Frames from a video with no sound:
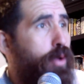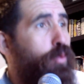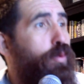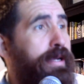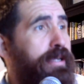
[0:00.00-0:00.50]

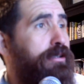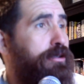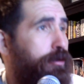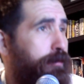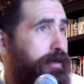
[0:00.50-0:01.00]

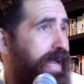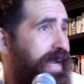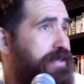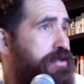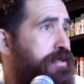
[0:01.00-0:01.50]
Regulatory
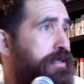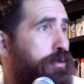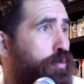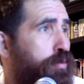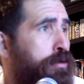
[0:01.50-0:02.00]

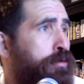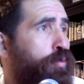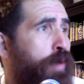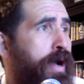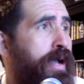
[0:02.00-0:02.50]
agencies
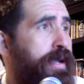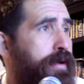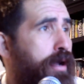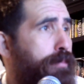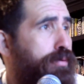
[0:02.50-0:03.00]

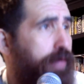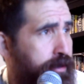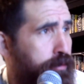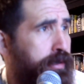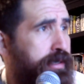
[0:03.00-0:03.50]
worldwide
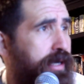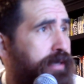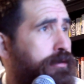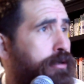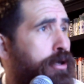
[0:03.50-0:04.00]

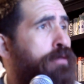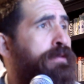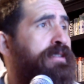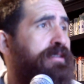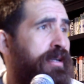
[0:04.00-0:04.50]
prioritized
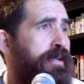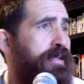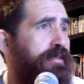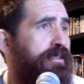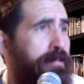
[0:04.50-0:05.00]
COVID
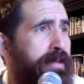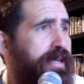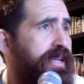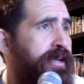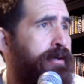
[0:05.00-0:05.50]
studies,
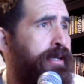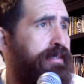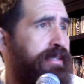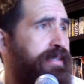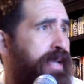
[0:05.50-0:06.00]
committee
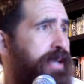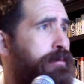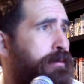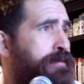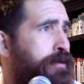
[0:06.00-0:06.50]
hearings, and data
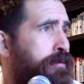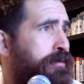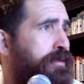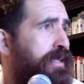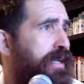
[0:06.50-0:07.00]

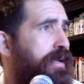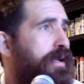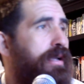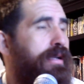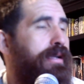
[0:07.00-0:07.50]
reviews,
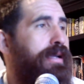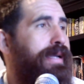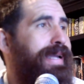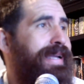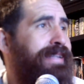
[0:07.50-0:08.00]

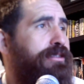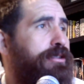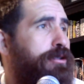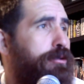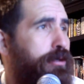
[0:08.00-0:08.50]

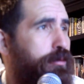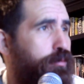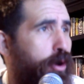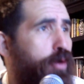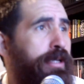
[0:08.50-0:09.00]
instituted
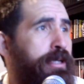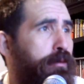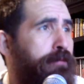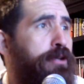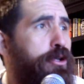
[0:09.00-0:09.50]
rolling
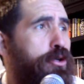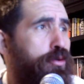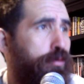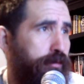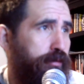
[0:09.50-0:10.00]

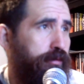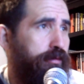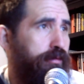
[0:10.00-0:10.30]
reviews,